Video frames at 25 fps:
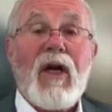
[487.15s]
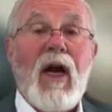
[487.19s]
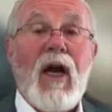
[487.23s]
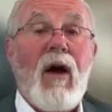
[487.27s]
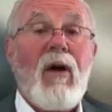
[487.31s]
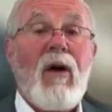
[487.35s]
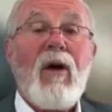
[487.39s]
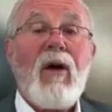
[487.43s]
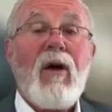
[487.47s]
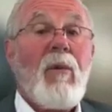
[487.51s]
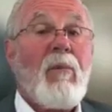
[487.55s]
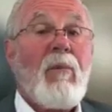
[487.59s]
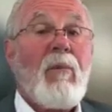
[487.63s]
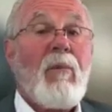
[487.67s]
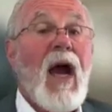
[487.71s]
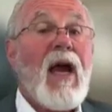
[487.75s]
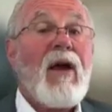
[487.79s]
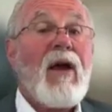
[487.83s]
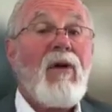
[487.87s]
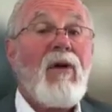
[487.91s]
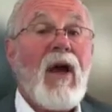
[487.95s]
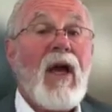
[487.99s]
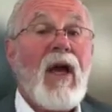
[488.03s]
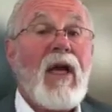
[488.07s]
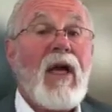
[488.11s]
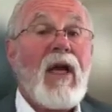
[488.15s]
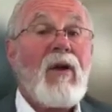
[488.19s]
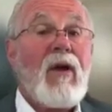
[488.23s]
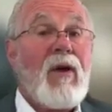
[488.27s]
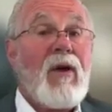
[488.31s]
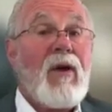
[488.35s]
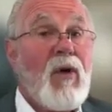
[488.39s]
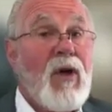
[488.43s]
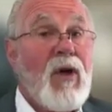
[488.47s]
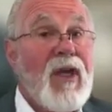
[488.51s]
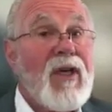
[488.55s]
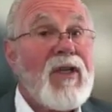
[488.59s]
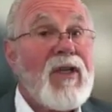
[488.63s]
Now, migraine
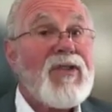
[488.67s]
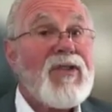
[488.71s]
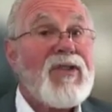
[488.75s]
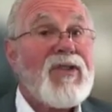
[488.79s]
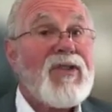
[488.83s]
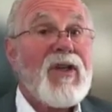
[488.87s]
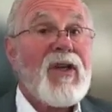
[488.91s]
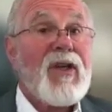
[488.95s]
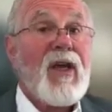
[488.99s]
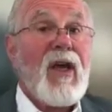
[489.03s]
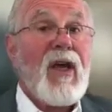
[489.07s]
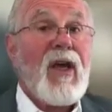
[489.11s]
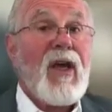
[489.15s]
is